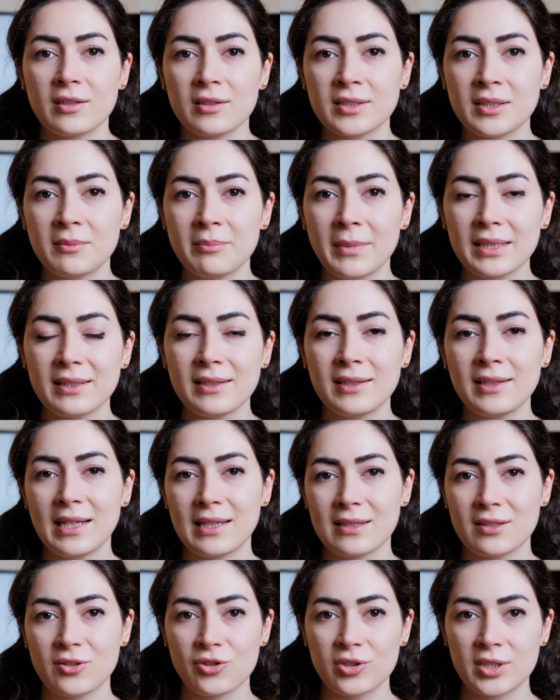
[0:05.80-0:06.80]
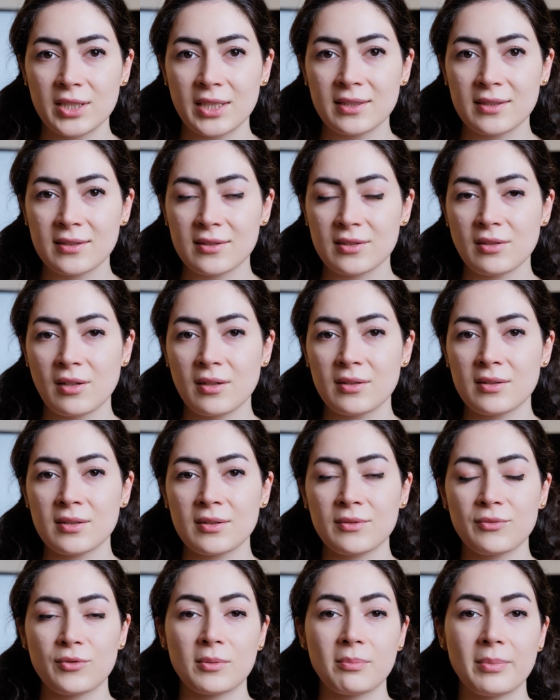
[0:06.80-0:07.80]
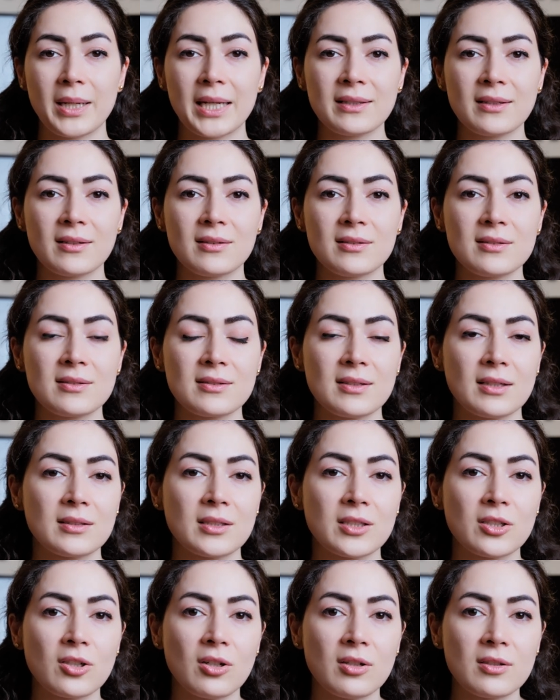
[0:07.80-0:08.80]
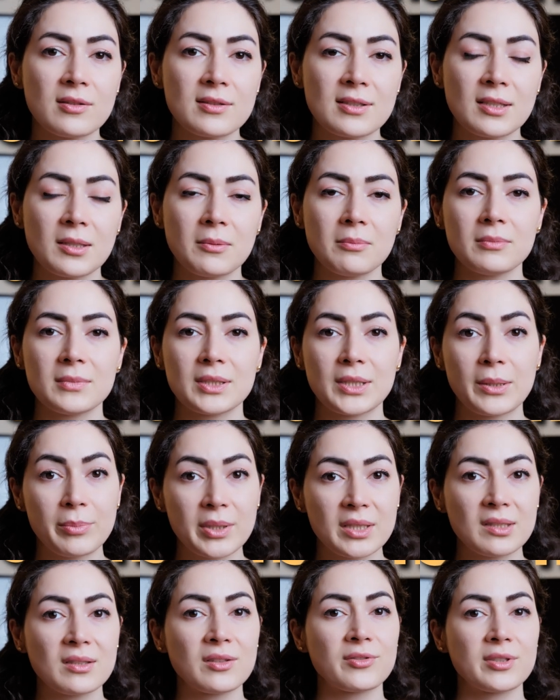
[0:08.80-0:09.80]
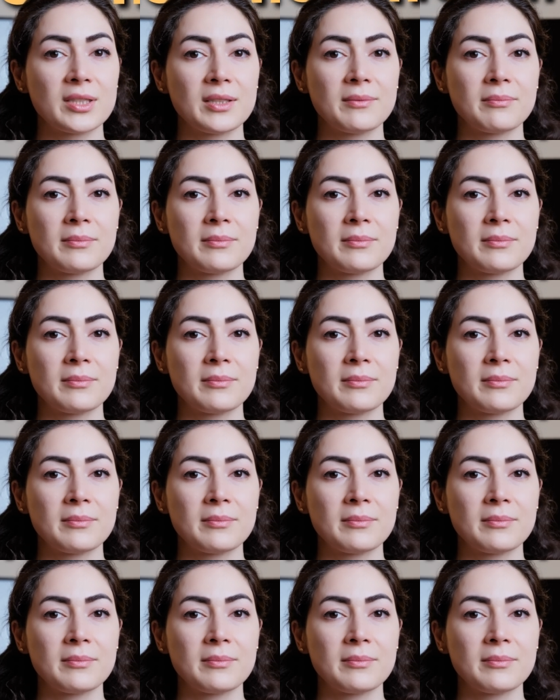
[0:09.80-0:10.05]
Dr. McGill has 3 exercises for back health that he calls them the big 3.